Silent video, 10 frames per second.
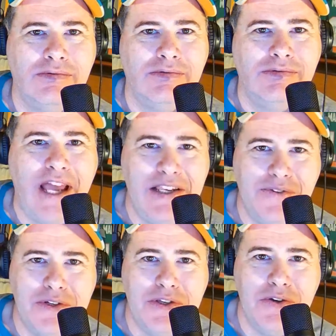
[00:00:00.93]
Thanks
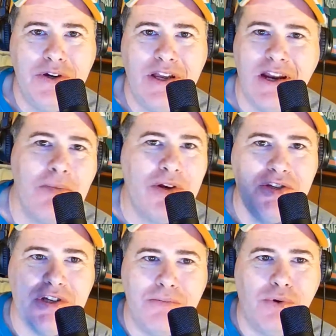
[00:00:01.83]
for tuning in. I'm going
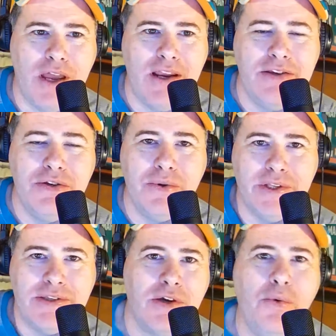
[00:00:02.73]
to jump right into
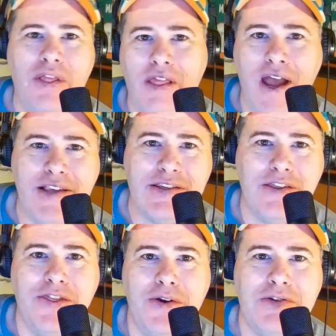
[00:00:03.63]
it. So with last
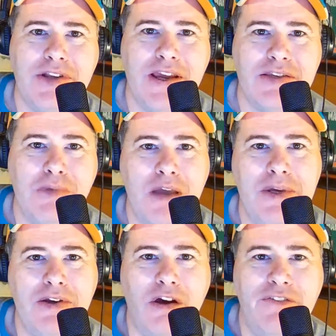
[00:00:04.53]
Thursday's
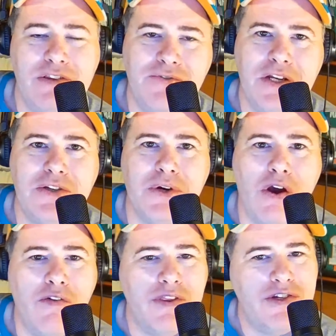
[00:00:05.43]
Miami Dolphins victory
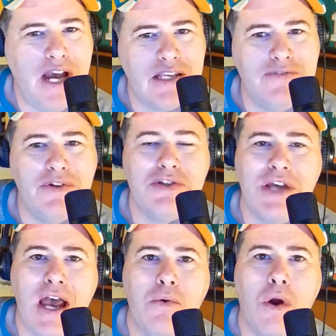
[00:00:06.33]
over the Jacksonville
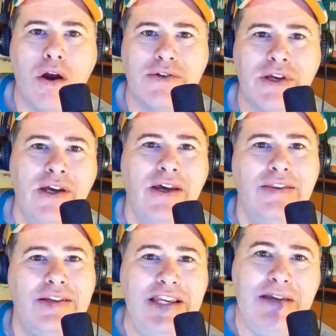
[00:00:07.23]
Jaguars,
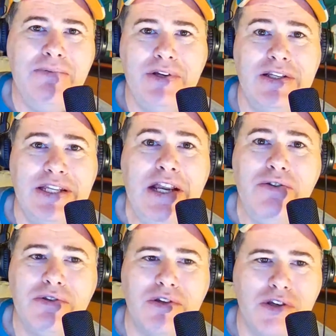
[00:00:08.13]
the team
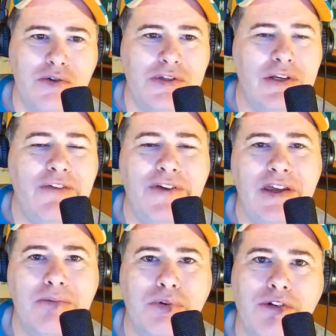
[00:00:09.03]
continues to show
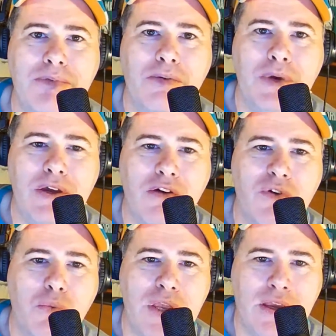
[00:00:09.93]
significant improvement week
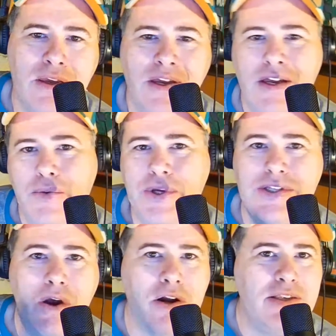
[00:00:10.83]
over week. We
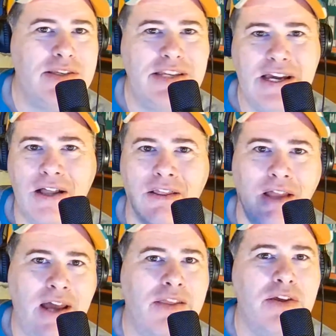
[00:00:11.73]
started to see a
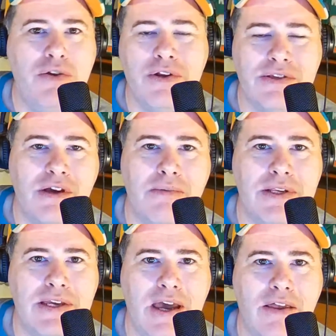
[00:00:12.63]
lot of the units coming
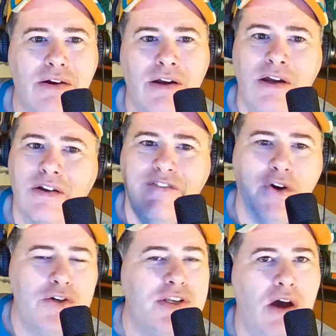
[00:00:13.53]
together.
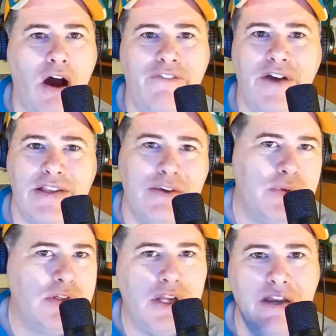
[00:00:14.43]
First, the offense. It
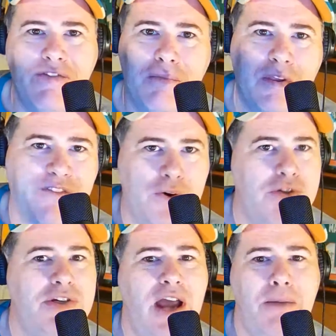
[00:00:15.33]
was clicking from the
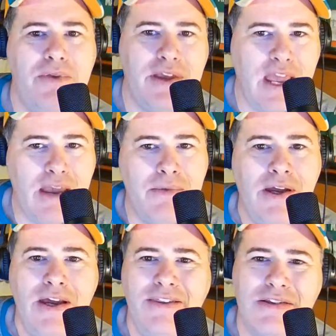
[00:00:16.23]
first snap of the game.
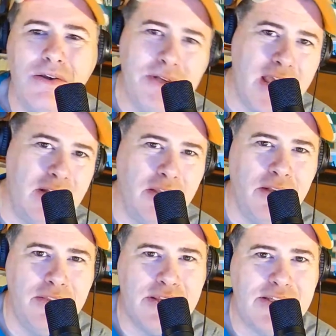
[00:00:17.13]
They slowed down a
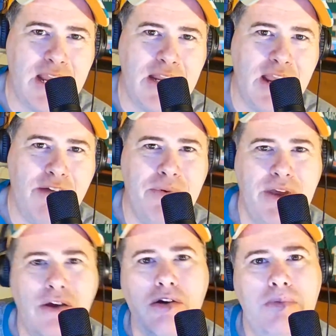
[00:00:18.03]
little in the second half, but
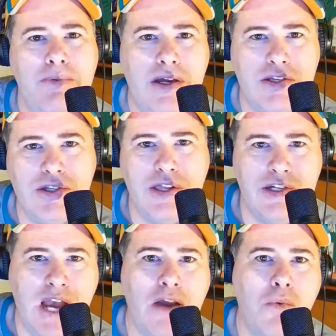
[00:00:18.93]
that could be because the
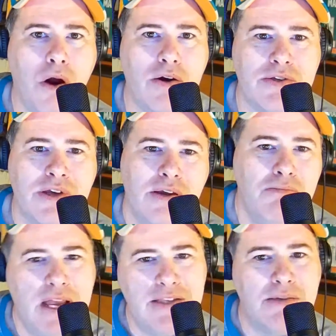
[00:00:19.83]
Jaguars
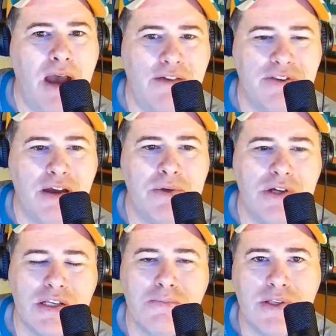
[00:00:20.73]
made some halftime
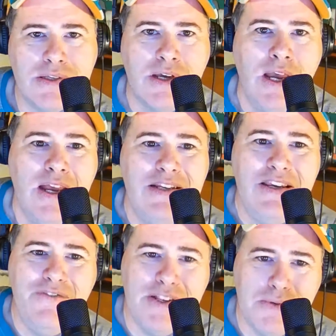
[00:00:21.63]
adjustments.
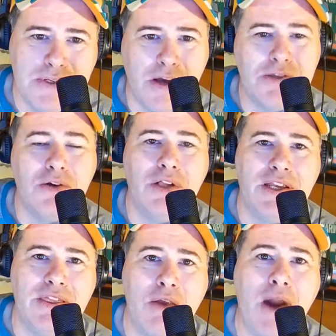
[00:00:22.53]
Defense was also
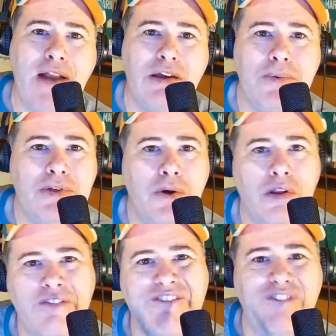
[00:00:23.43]
clicking. They racked up a
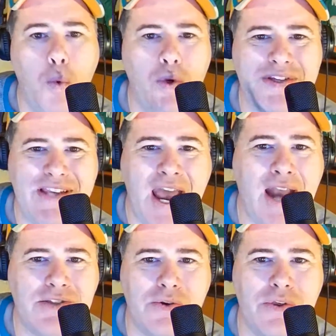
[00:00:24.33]
total of 4
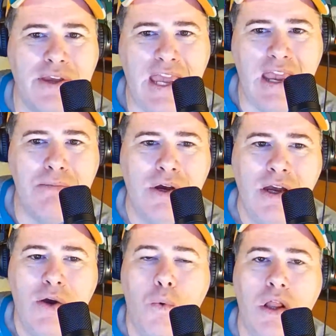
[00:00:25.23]
sacks during the game,
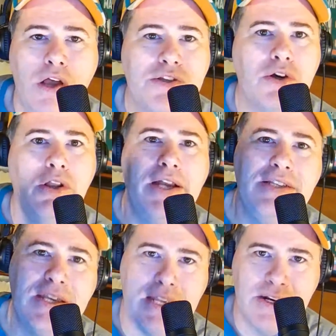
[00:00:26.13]
while also
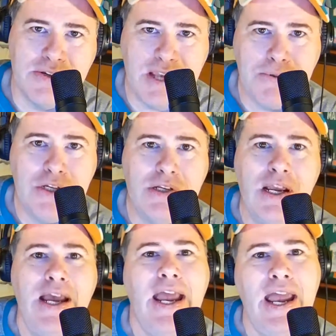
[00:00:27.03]
collecting an interception
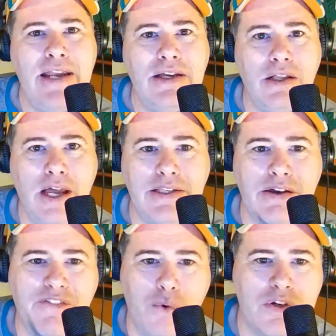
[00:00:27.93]
and collecting
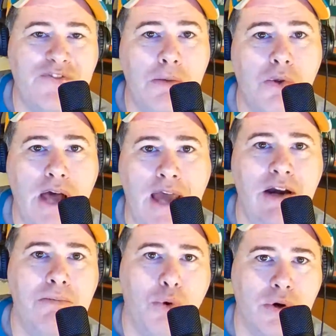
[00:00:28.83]
a forced fumble at
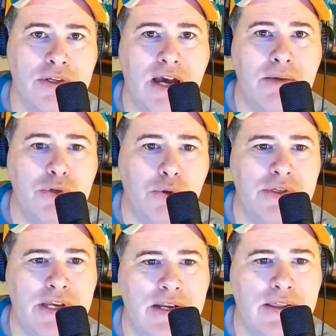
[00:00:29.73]
an important time
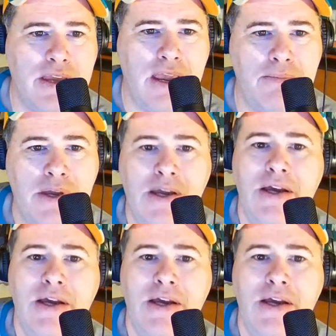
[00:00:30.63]
towards the end of the game.